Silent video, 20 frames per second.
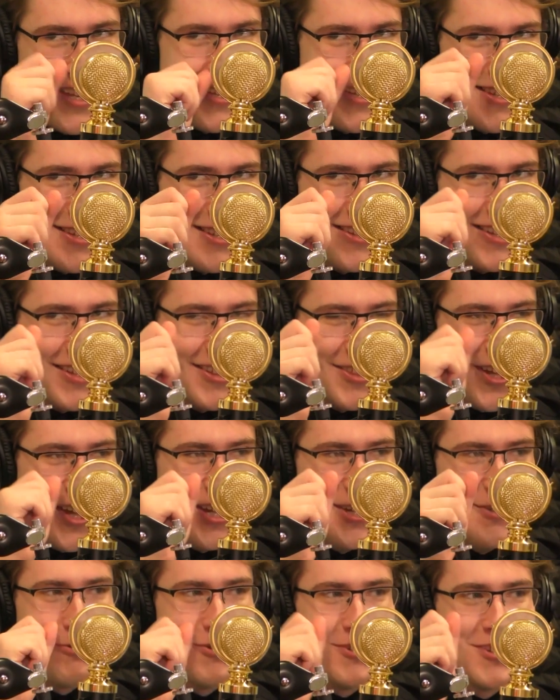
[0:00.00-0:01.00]
the
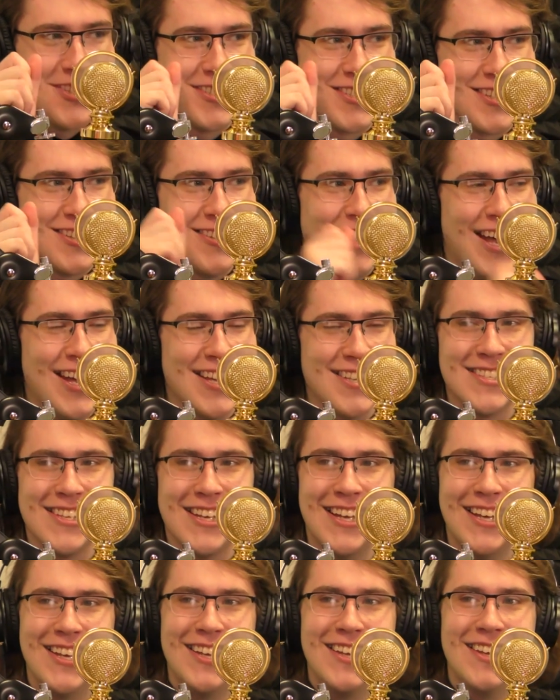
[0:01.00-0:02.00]
knife with his glass
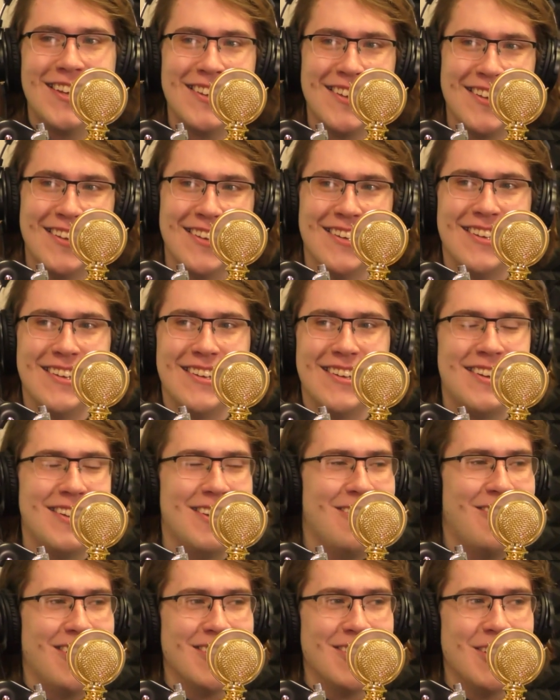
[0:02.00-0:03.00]
eye.
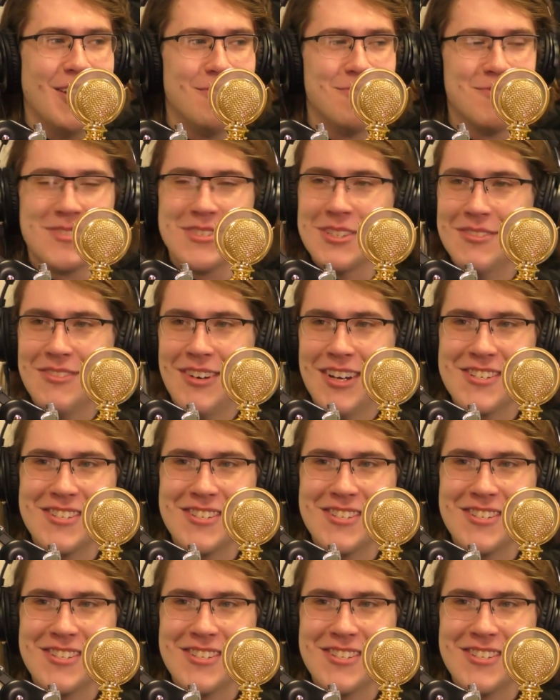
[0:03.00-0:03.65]
Oh, I loved it so much in